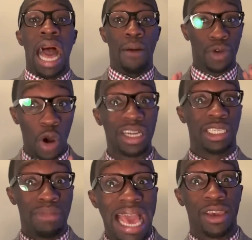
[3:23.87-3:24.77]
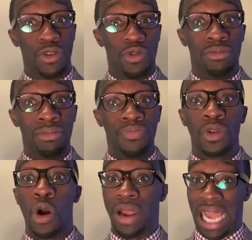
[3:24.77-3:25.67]
I'm going to smack you.
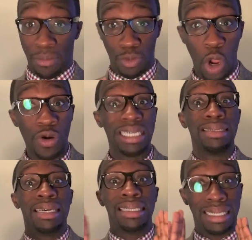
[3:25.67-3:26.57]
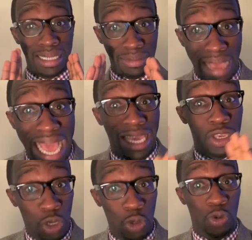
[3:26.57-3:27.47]
Right, I'm going to smack
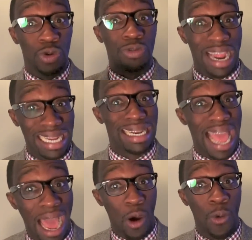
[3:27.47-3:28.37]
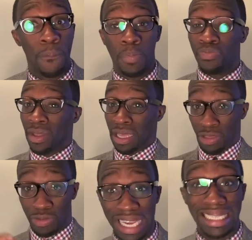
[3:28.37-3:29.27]
you right now. In
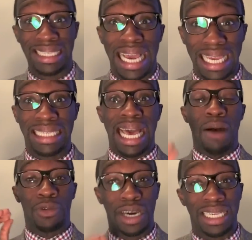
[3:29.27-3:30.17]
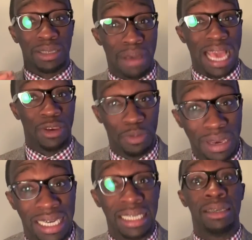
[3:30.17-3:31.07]
3 seconds, I'm gonna smack you,
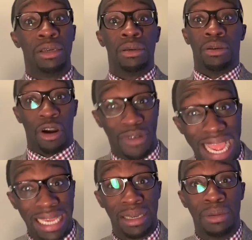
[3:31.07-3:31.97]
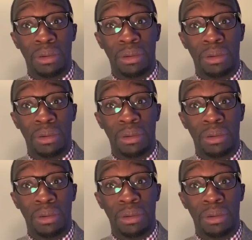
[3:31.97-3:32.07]
Billy. All right?